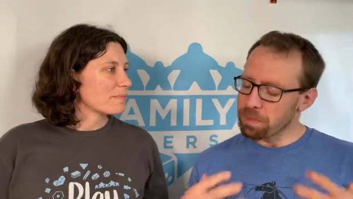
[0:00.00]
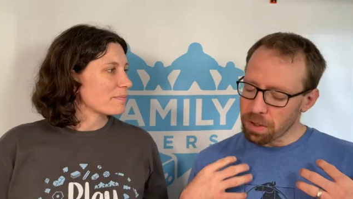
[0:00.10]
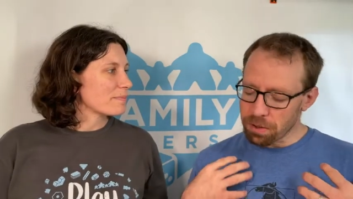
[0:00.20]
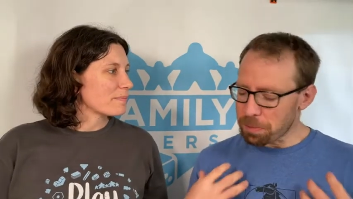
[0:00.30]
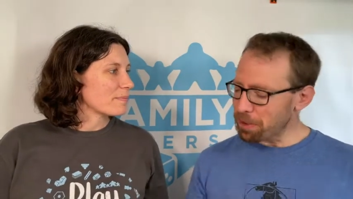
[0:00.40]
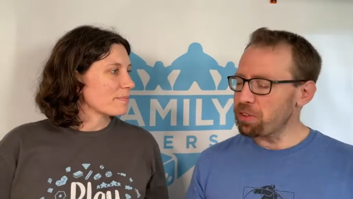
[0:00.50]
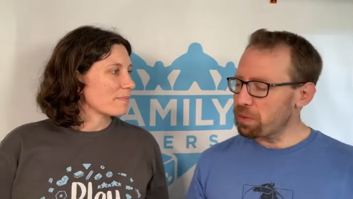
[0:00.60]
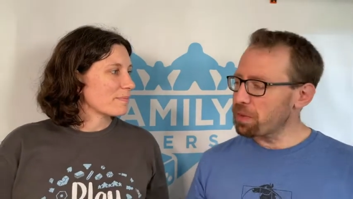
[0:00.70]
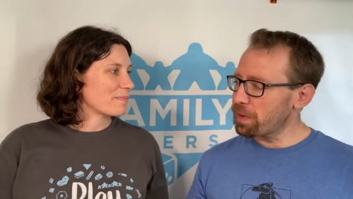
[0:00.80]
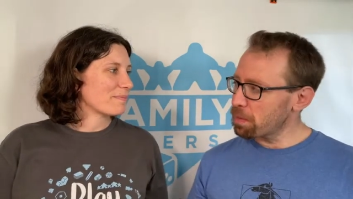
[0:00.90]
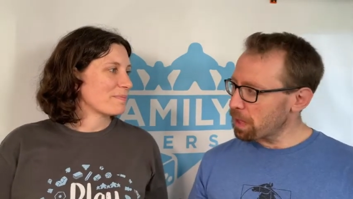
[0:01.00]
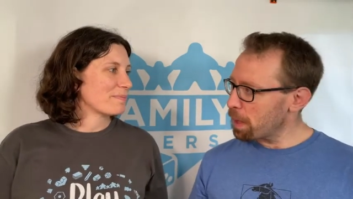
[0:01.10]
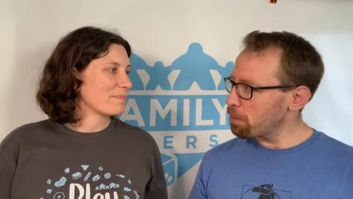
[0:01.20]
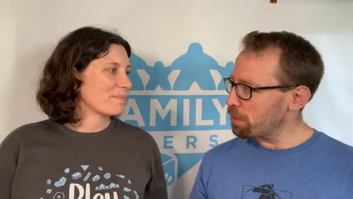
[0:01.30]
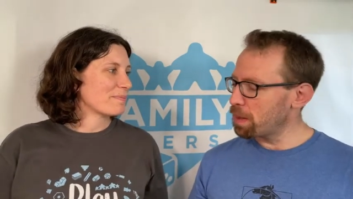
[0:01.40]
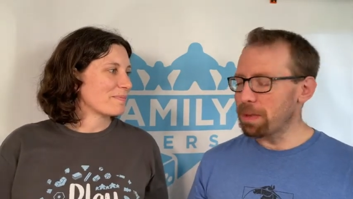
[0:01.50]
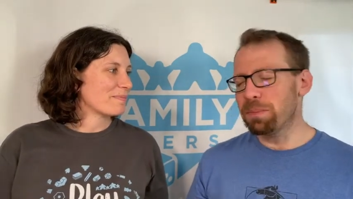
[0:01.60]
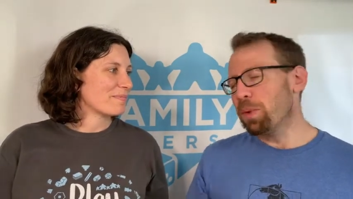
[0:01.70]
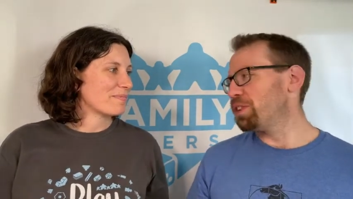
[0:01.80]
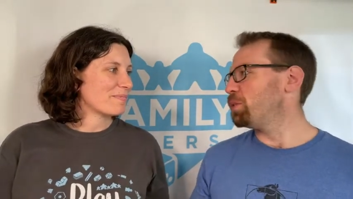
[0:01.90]
Speaker 1: especially for the Family Gamers family,
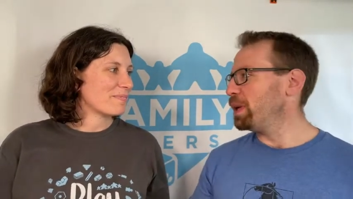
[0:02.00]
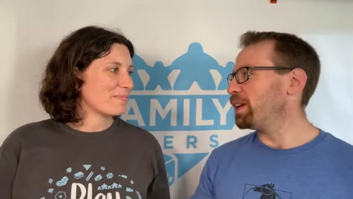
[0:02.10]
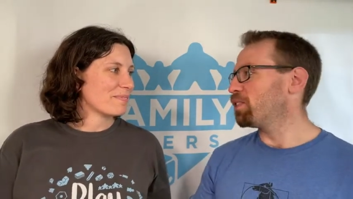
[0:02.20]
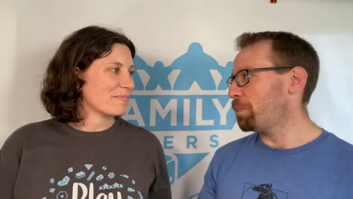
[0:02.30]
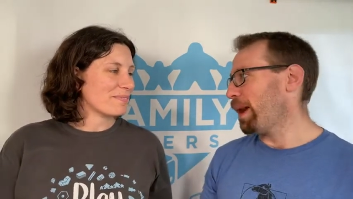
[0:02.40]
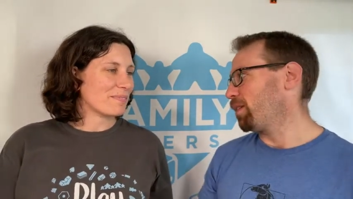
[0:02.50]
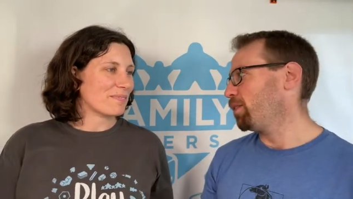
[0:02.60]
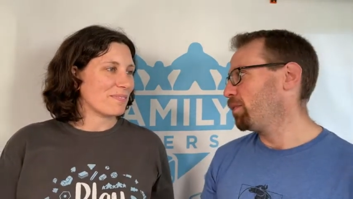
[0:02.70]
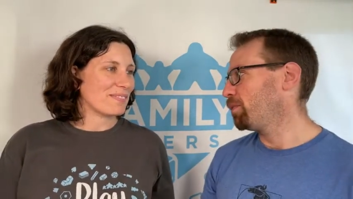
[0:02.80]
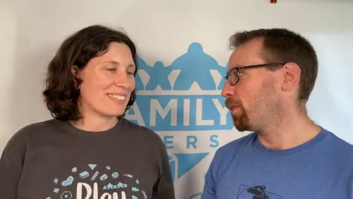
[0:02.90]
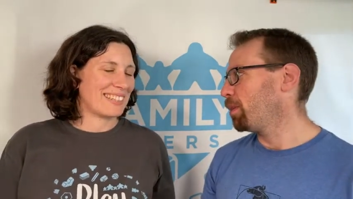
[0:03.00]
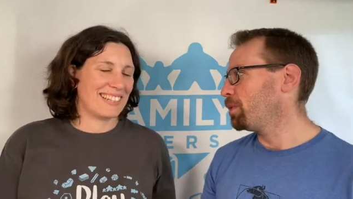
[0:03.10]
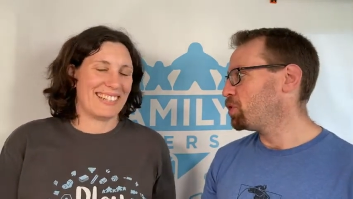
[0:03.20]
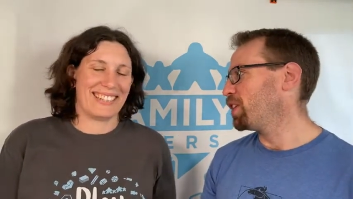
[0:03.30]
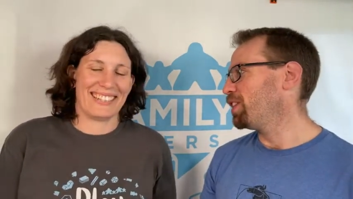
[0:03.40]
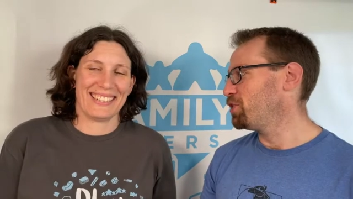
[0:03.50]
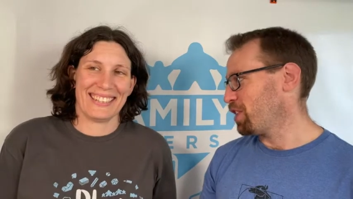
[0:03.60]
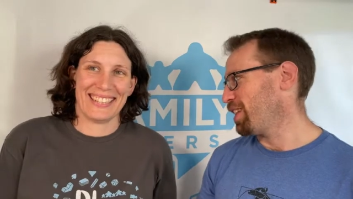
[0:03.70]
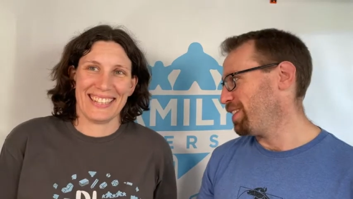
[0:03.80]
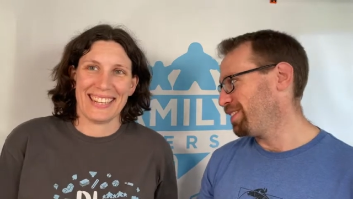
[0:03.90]
what did we expect from Chicken
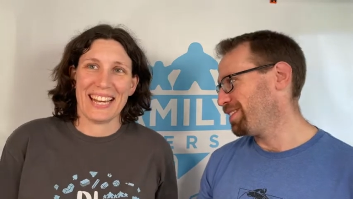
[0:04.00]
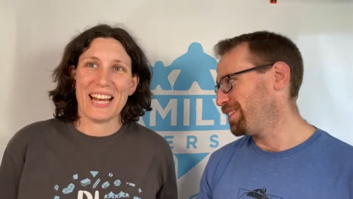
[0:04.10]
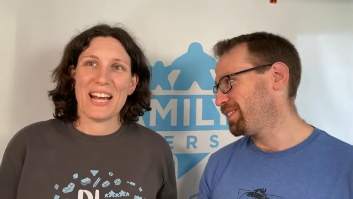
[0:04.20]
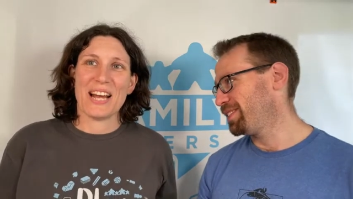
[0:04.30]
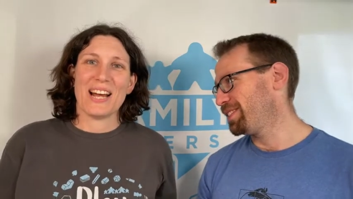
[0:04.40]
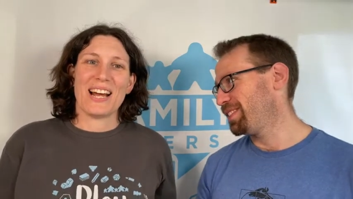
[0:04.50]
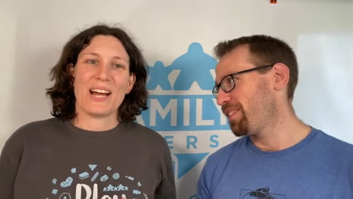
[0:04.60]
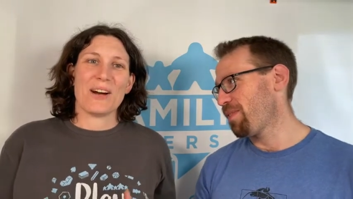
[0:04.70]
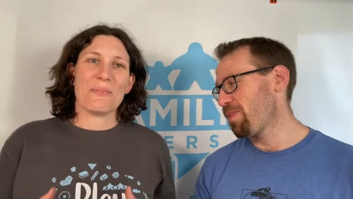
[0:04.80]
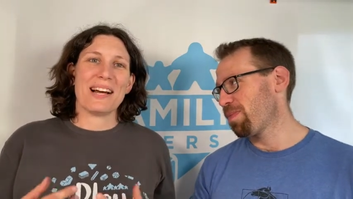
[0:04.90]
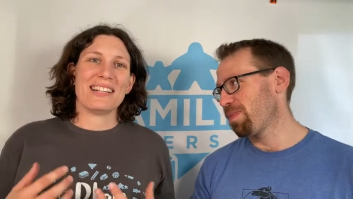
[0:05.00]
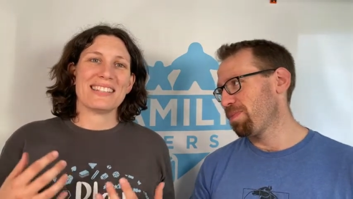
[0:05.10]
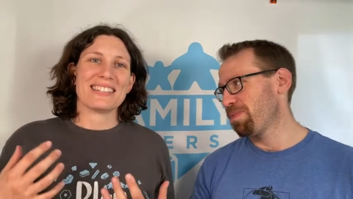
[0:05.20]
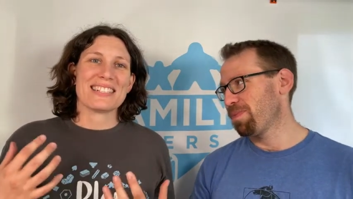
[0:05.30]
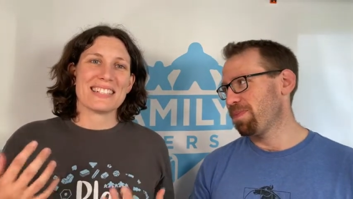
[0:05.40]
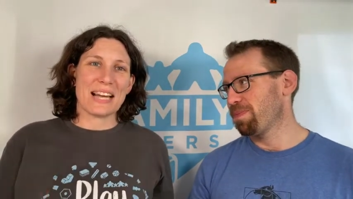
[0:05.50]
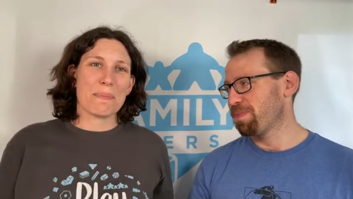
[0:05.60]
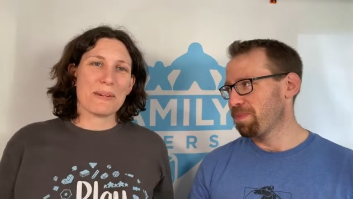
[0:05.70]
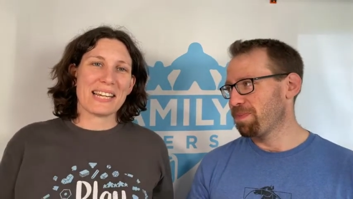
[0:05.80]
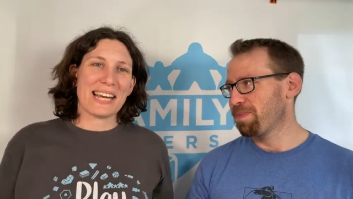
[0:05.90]
Chicken?
Speaker 2: Well,
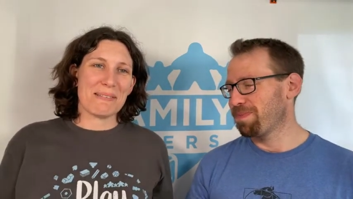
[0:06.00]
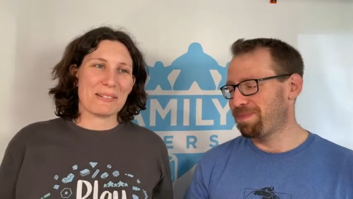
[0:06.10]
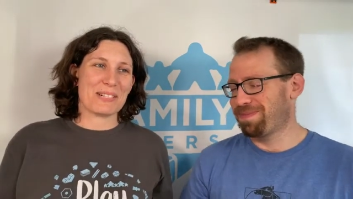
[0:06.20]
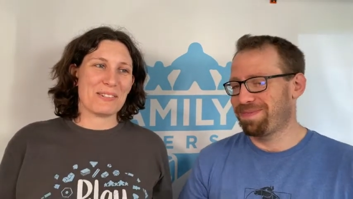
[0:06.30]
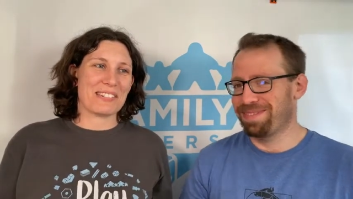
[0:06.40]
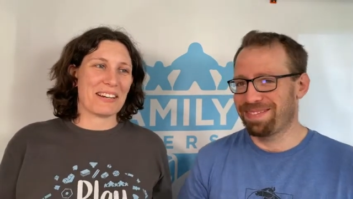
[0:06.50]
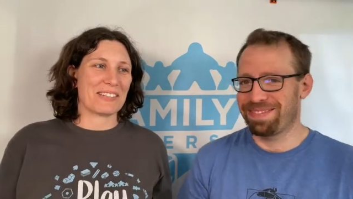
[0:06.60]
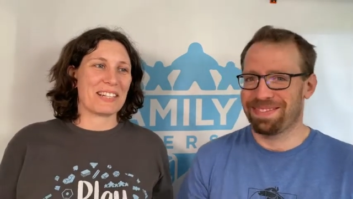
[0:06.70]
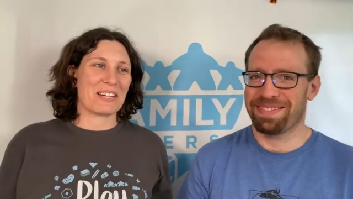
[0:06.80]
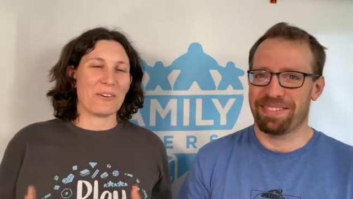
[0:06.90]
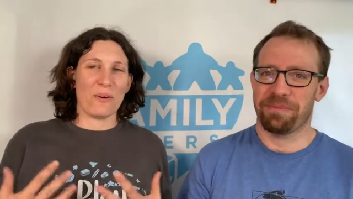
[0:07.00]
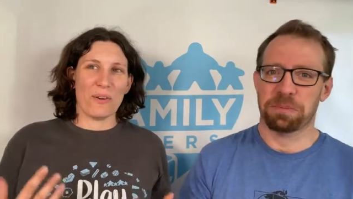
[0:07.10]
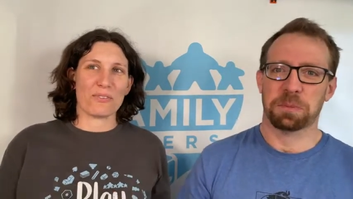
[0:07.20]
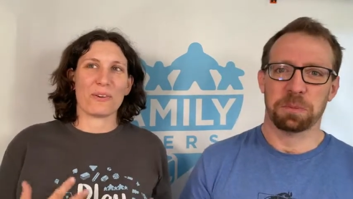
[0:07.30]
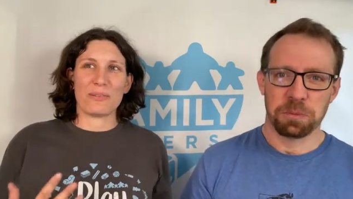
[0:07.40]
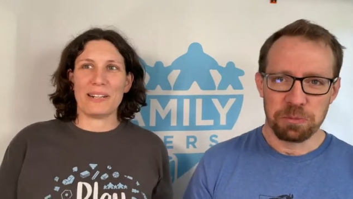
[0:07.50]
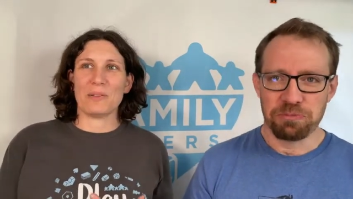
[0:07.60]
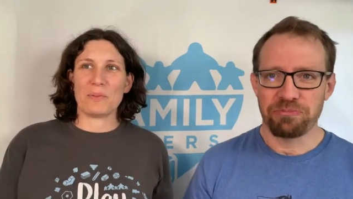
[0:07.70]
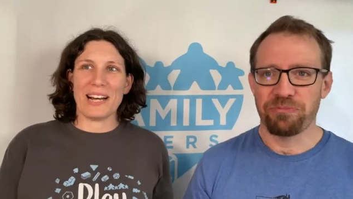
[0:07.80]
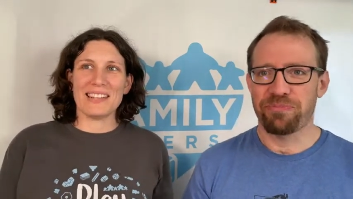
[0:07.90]
slapping games don't generally go over
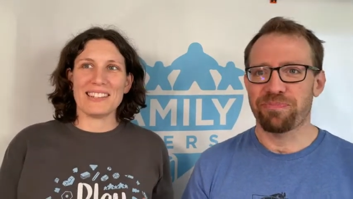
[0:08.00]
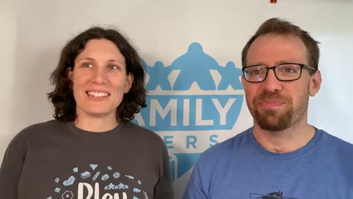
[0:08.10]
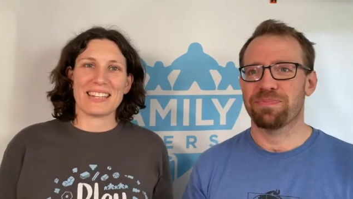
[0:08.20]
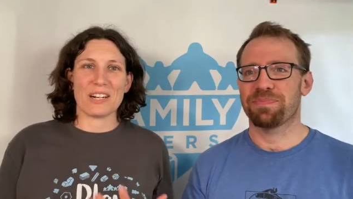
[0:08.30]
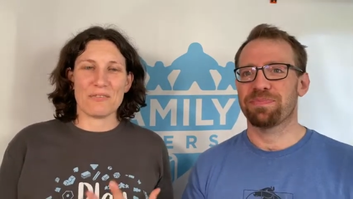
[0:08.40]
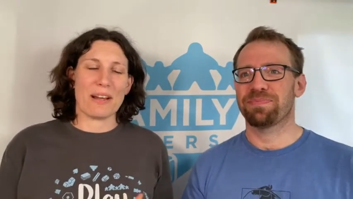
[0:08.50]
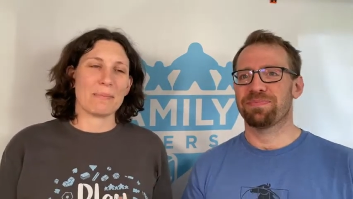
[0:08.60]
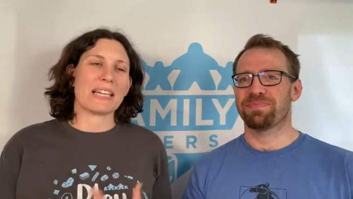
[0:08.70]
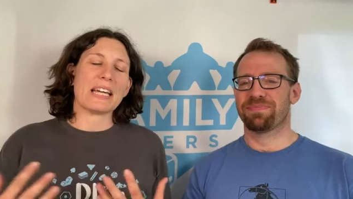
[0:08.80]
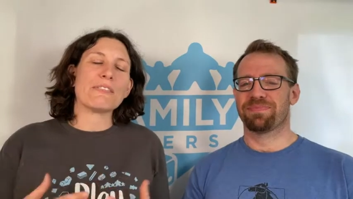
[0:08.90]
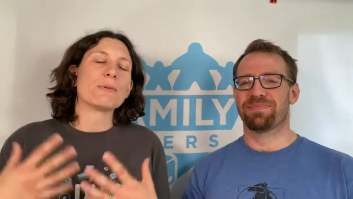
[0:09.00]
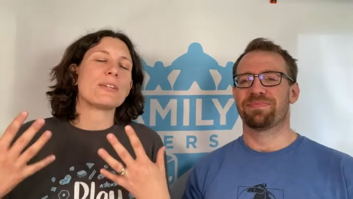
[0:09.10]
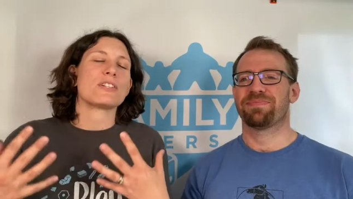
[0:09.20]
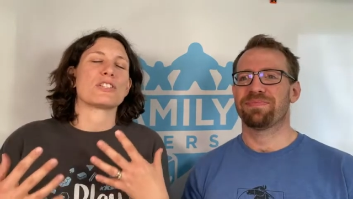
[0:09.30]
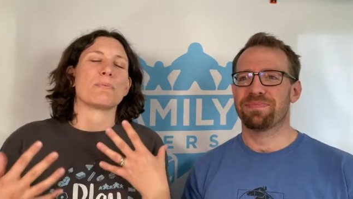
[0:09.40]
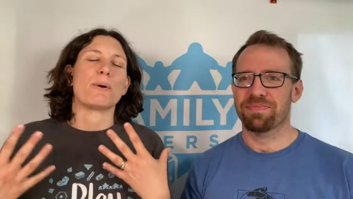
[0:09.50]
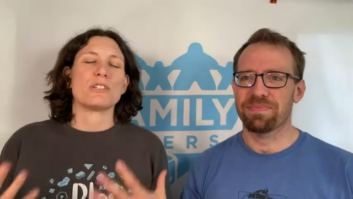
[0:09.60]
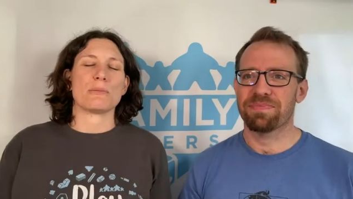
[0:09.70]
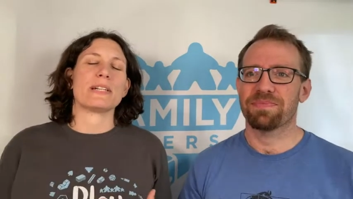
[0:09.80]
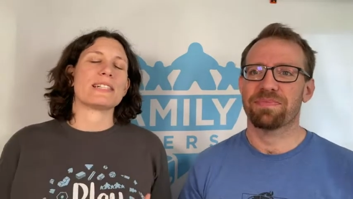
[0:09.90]
real well in our family, even when they're
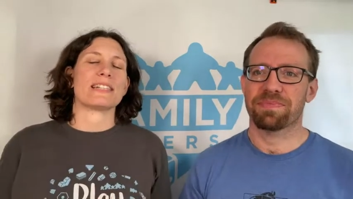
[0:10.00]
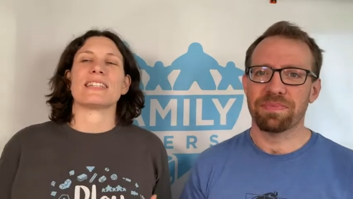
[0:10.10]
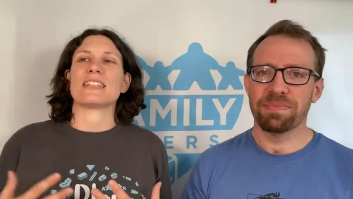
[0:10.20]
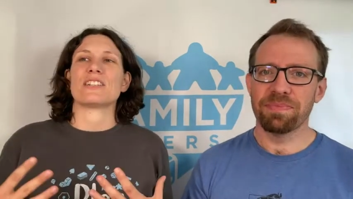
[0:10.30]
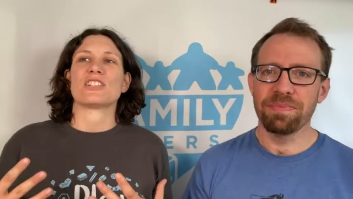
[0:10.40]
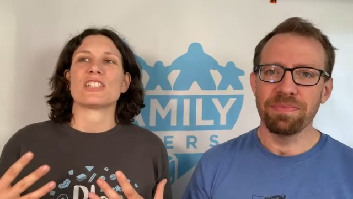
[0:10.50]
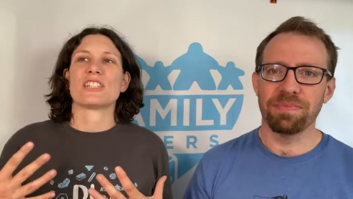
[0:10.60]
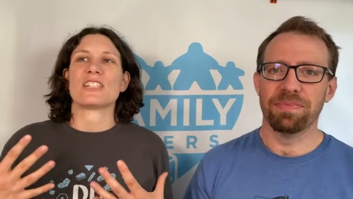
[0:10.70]
supposed to be silly. There's just